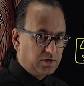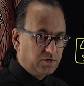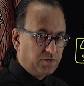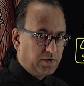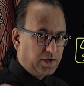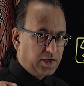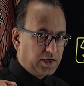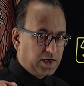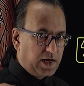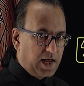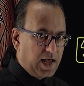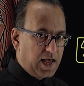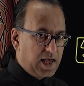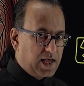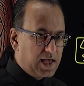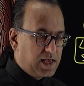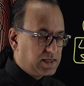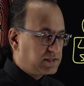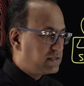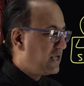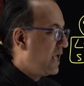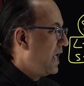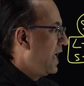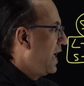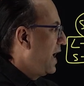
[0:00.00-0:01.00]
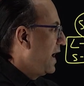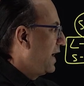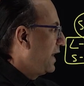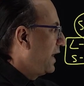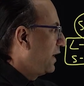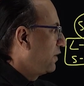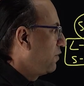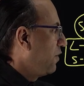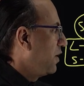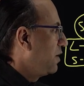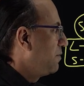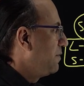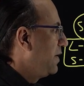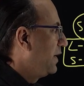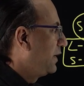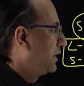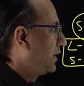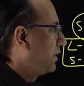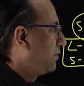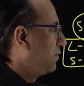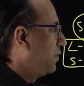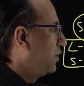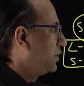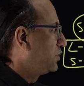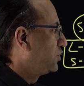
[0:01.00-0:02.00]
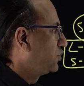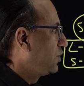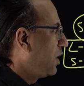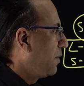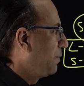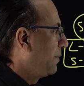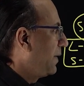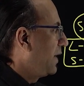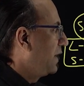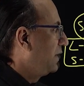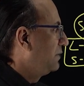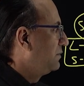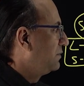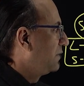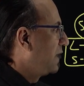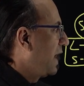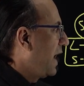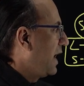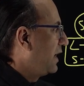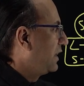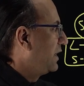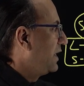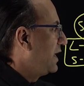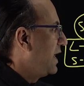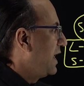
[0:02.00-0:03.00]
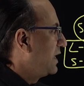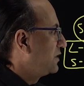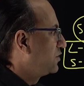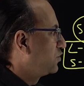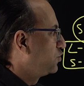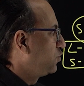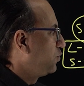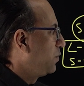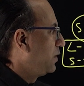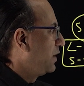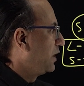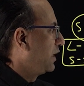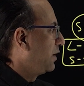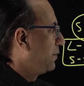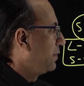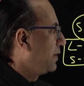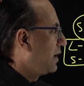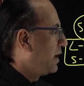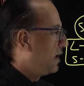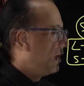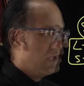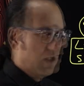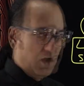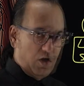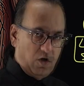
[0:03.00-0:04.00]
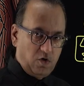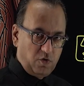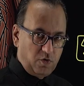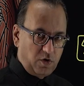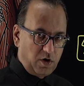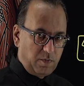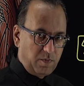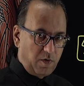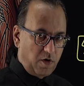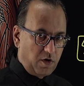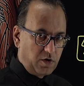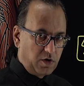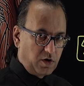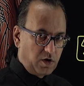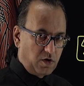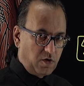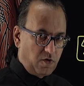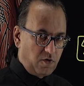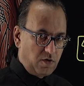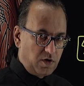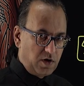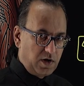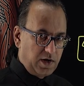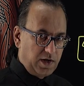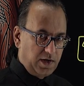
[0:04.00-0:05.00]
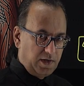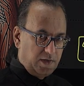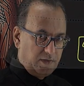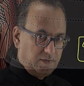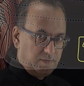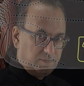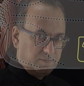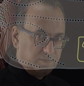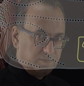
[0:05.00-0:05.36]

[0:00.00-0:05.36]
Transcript: whereas arachnoid mater was stopping at the S2 vertebra lower border only.